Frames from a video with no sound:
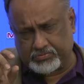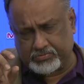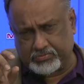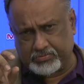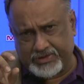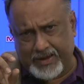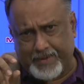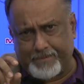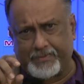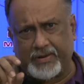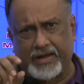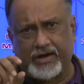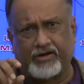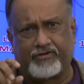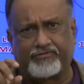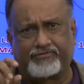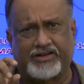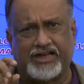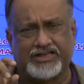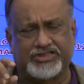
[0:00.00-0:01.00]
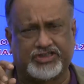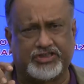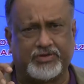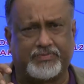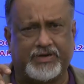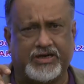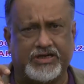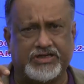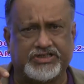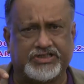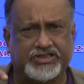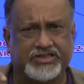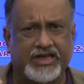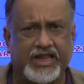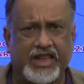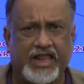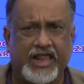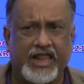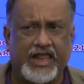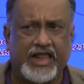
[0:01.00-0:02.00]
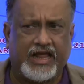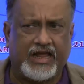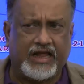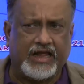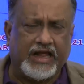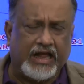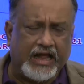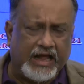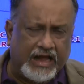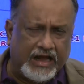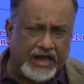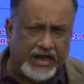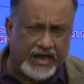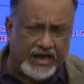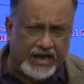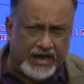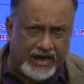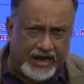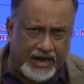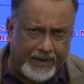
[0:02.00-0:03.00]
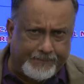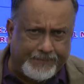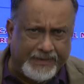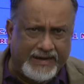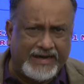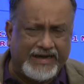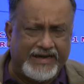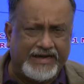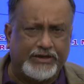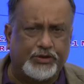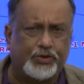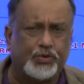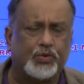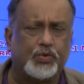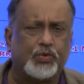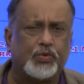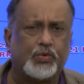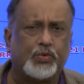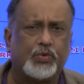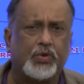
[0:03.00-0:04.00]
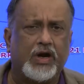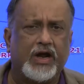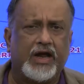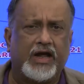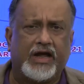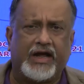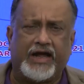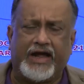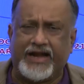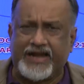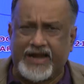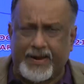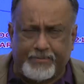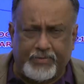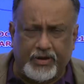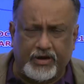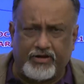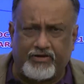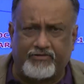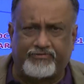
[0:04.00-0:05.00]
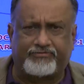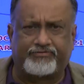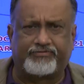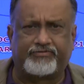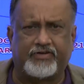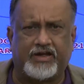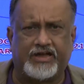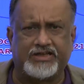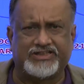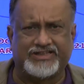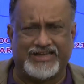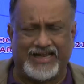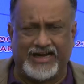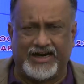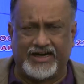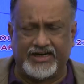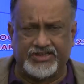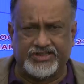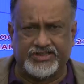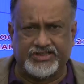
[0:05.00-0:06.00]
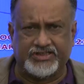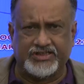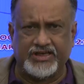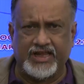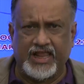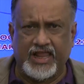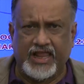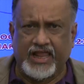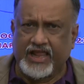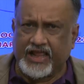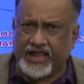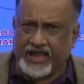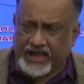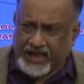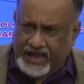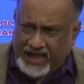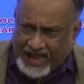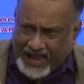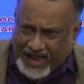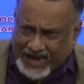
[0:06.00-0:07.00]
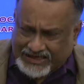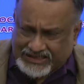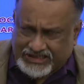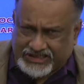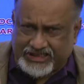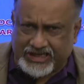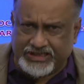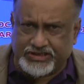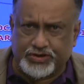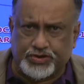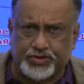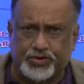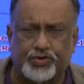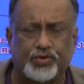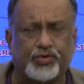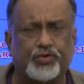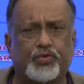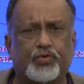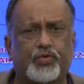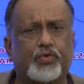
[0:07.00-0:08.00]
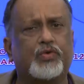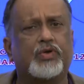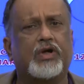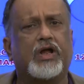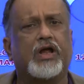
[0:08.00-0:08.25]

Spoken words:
number of customers appealing to a number of sellers accessed through